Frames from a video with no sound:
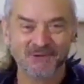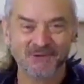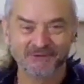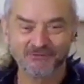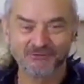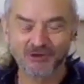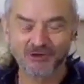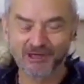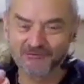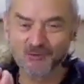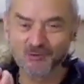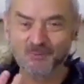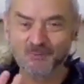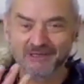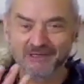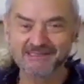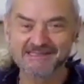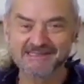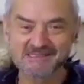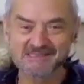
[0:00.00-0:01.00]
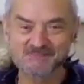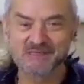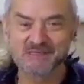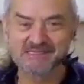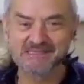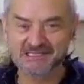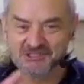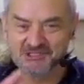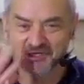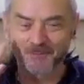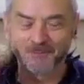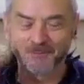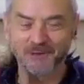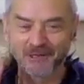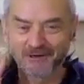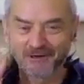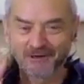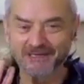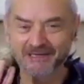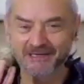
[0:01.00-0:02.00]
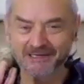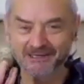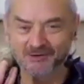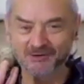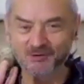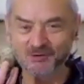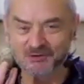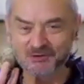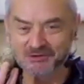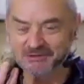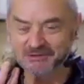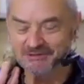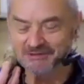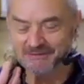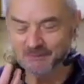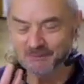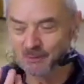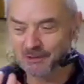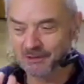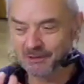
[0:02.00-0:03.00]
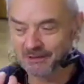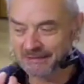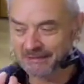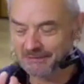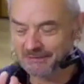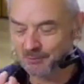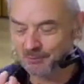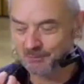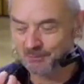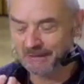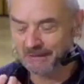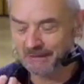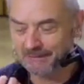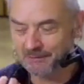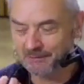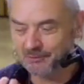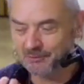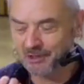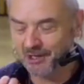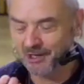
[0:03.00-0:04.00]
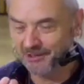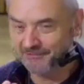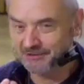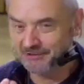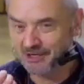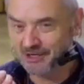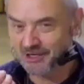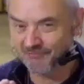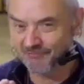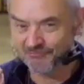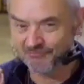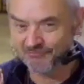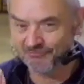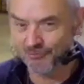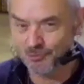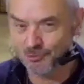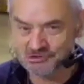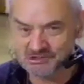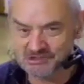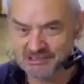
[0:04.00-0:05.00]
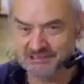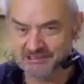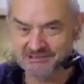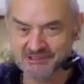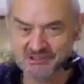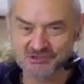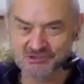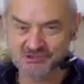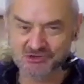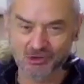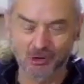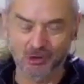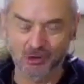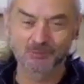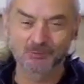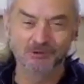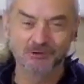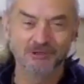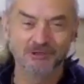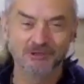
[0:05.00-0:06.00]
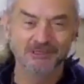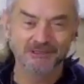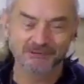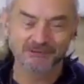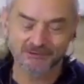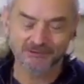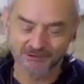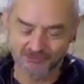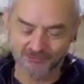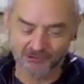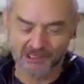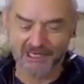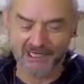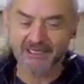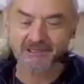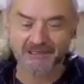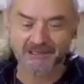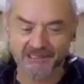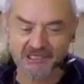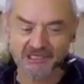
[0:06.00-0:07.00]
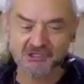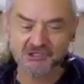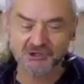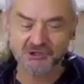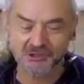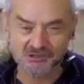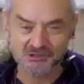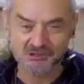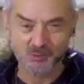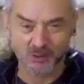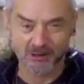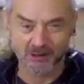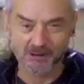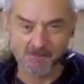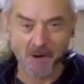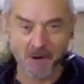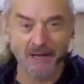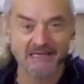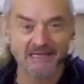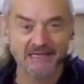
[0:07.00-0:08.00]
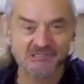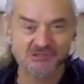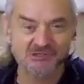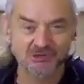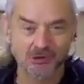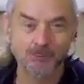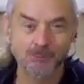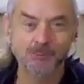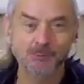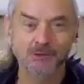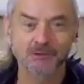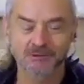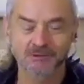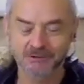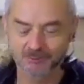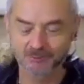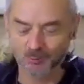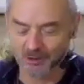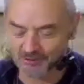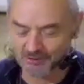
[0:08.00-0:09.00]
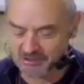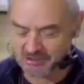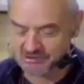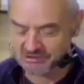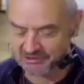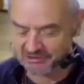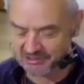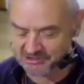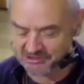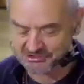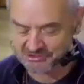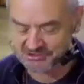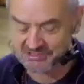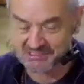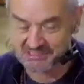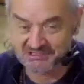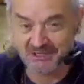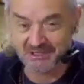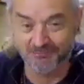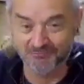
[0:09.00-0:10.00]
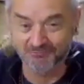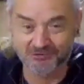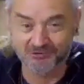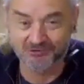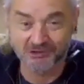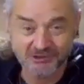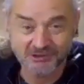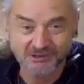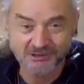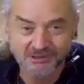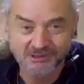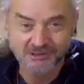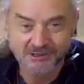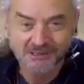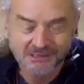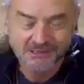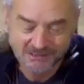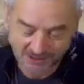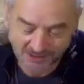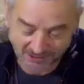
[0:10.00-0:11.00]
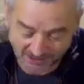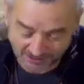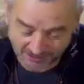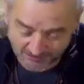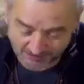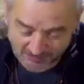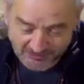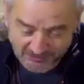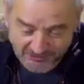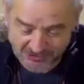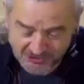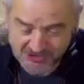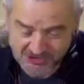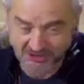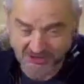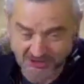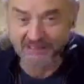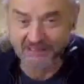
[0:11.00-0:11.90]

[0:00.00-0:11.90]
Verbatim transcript: if, you, if your mind is busy jumping around, you, you kind of can't force it to stop. You can create conditions where it might stop, and one of those conditions is comfort, uh, but usually